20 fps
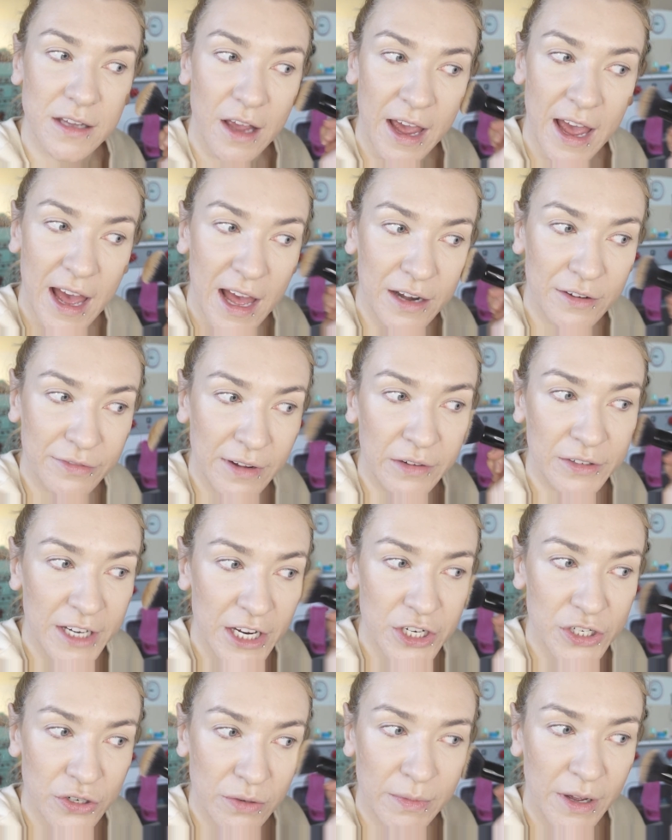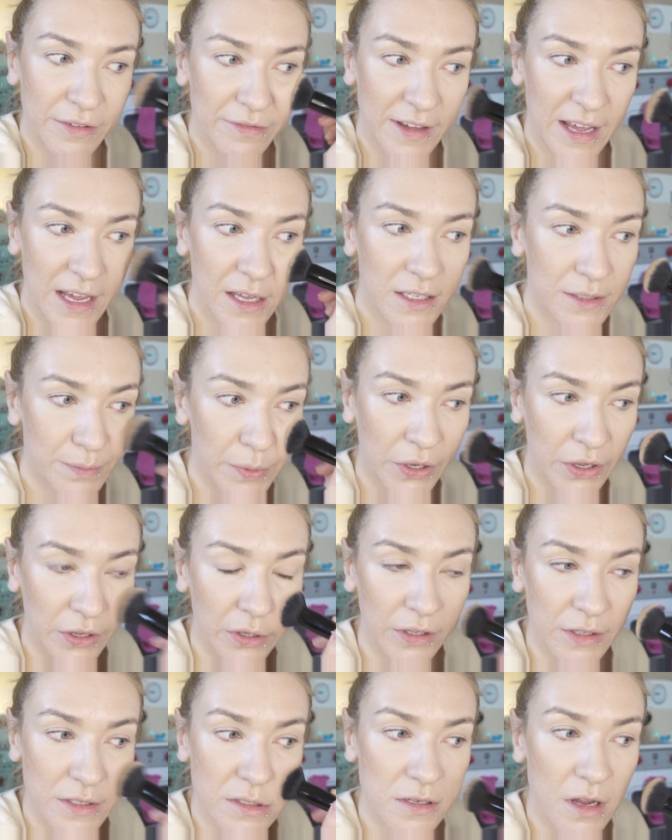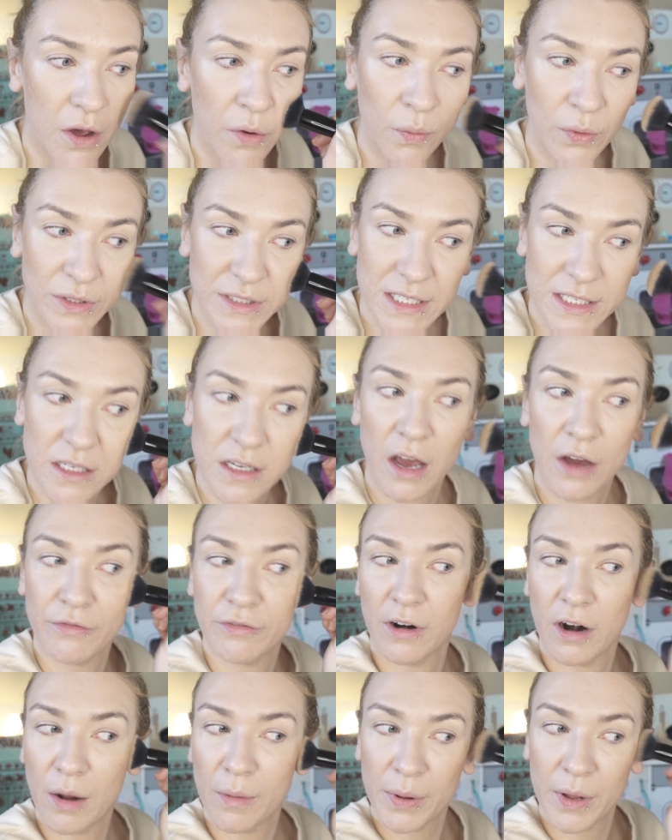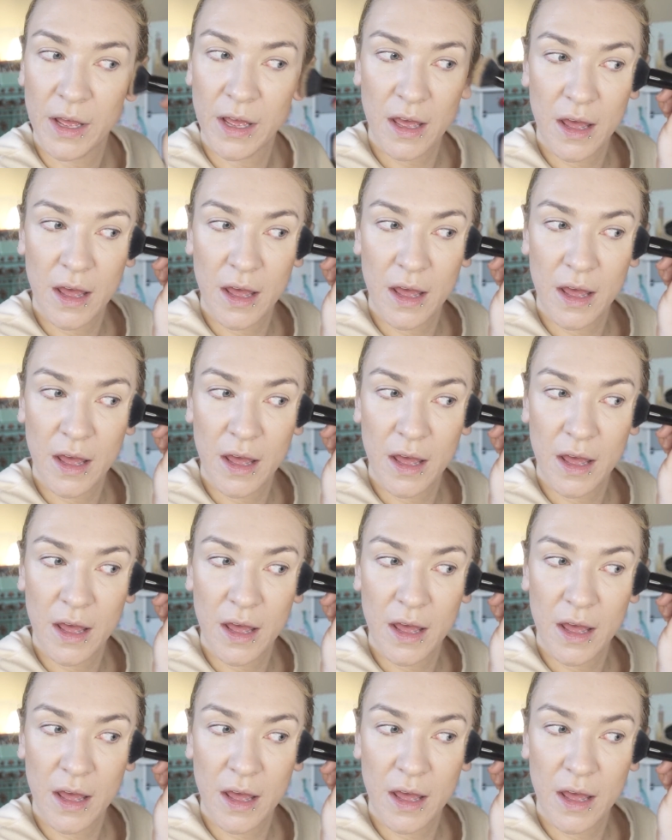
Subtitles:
I had foundation on my face because I wanted to cover up